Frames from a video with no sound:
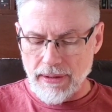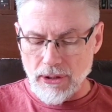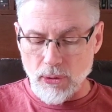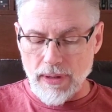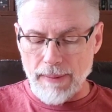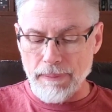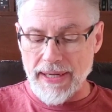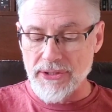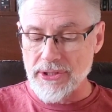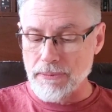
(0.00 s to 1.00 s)
oh,
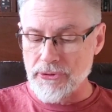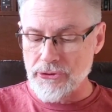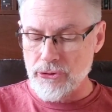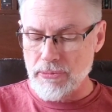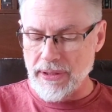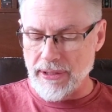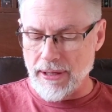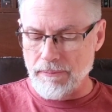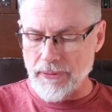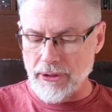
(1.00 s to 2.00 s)
by subsuming
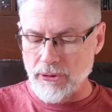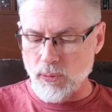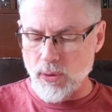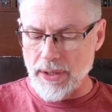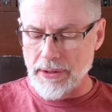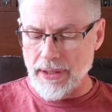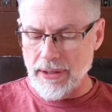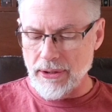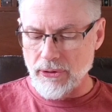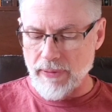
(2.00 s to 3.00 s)
them under one
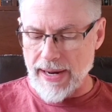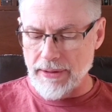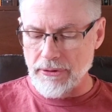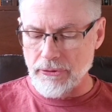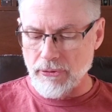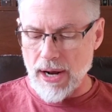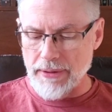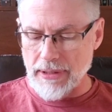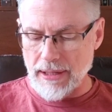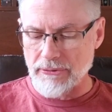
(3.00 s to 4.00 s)
grand
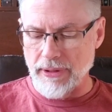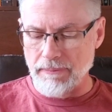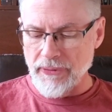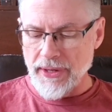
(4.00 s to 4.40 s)
doctrine.